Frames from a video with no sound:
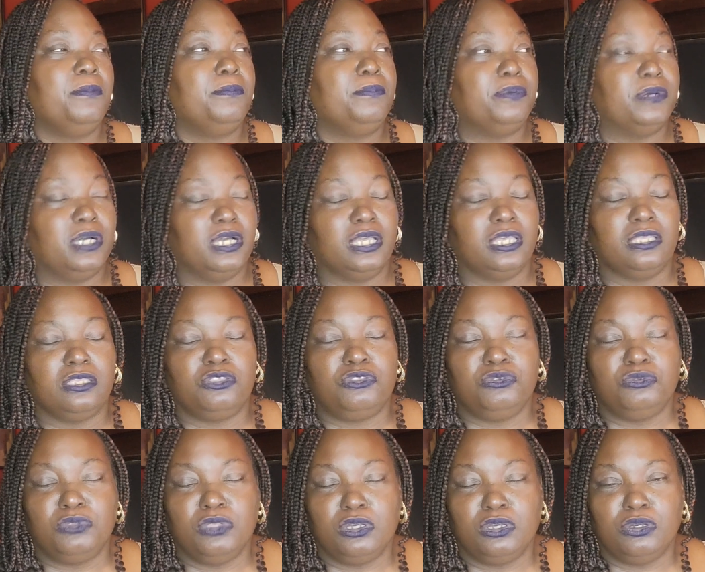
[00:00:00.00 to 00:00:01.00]
But,
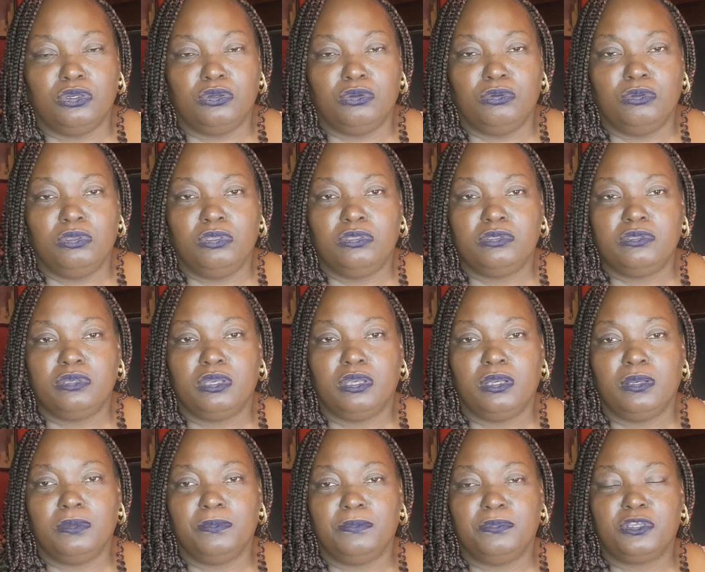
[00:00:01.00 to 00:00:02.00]
you know,
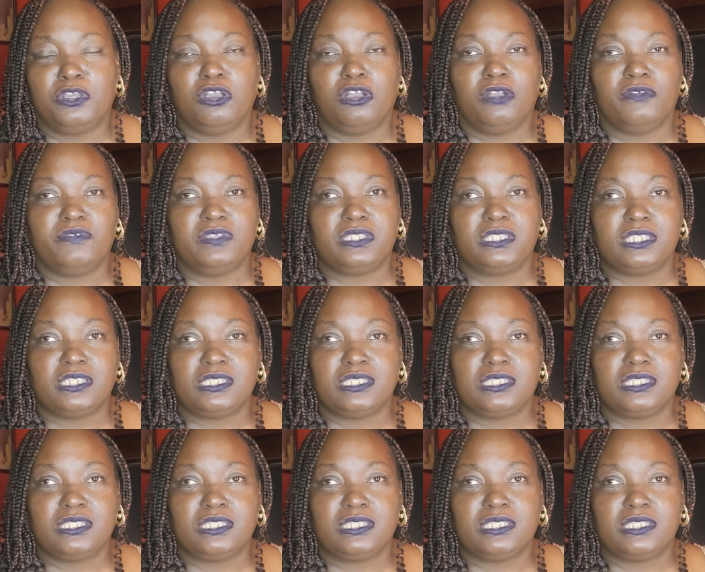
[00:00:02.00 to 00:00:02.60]
Bakari's